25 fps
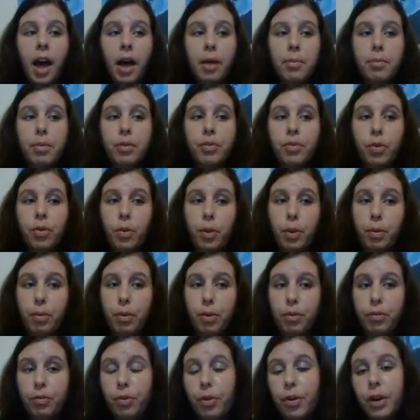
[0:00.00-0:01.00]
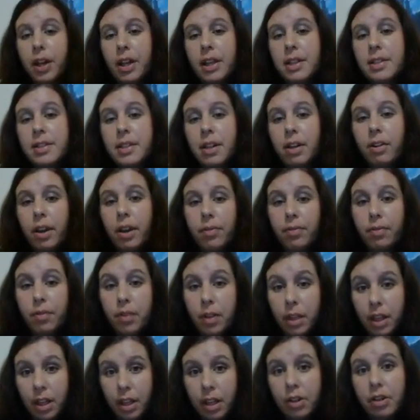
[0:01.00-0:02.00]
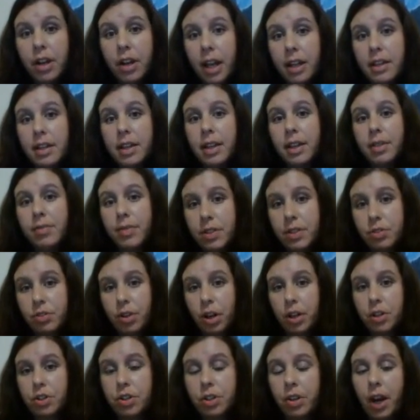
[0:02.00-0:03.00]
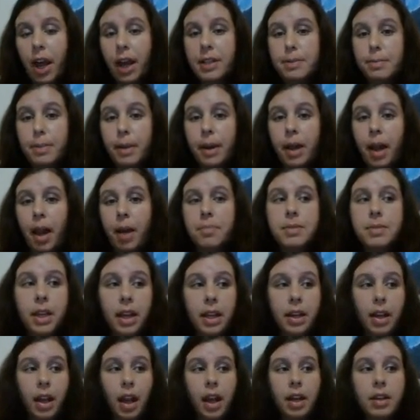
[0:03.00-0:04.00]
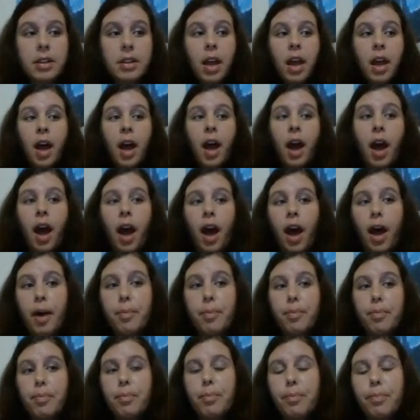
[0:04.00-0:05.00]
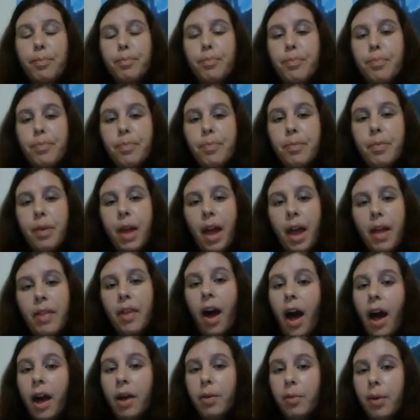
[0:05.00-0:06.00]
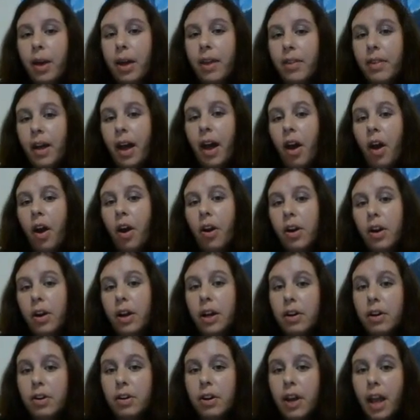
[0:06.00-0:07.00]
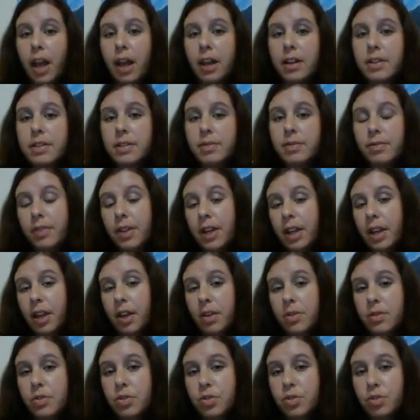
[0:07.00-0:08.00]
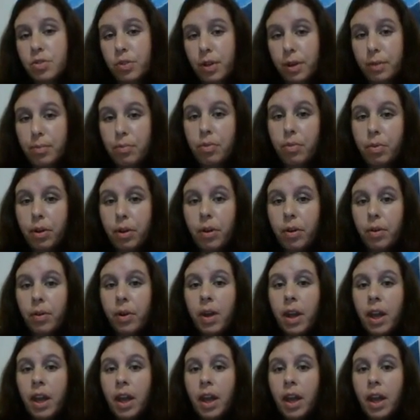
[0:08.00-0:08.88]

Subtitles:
before we move forward is that our internet infrastructure has been updated. And the highway that our internet videos stream through